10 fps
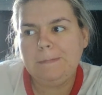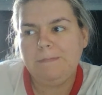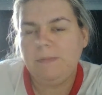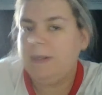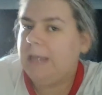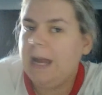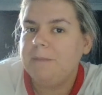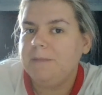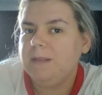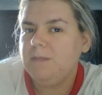we
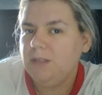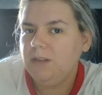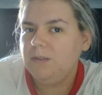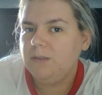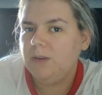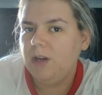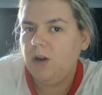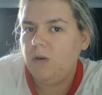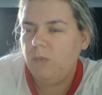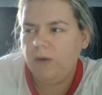can't blame you
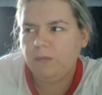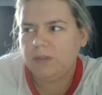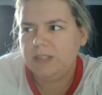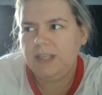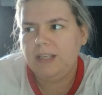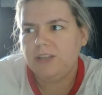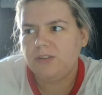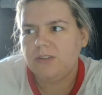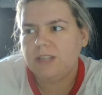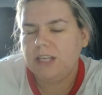when we're
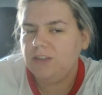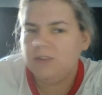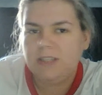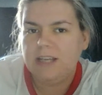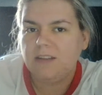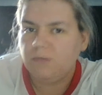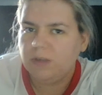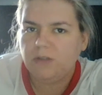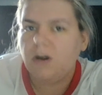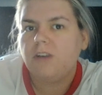teenagers and you say that we
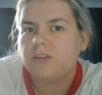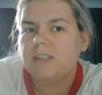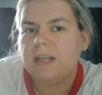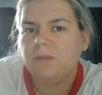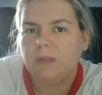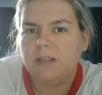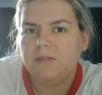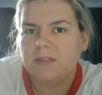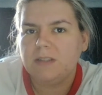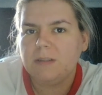don't understand what love
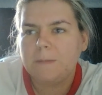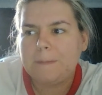is.